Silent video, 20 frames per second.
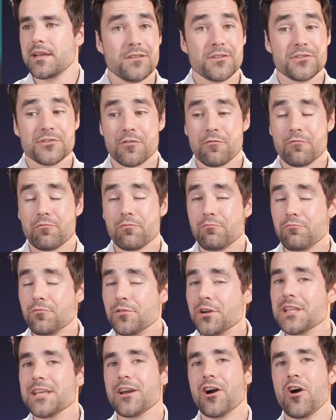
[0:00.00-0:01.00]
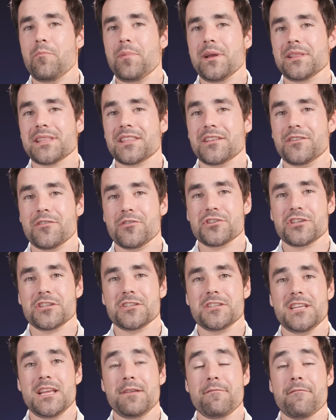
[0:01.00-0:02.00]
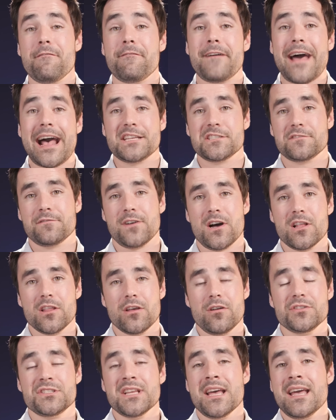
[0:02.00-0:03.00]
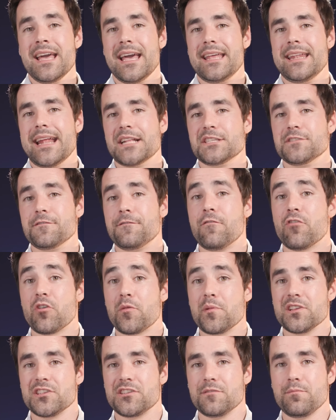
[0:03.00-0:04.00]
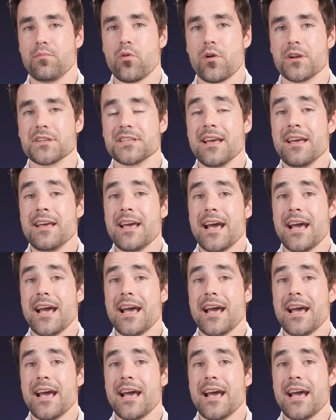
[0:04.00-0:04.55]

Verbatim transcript: So really hoping the Notion team fast follows and adds formula support,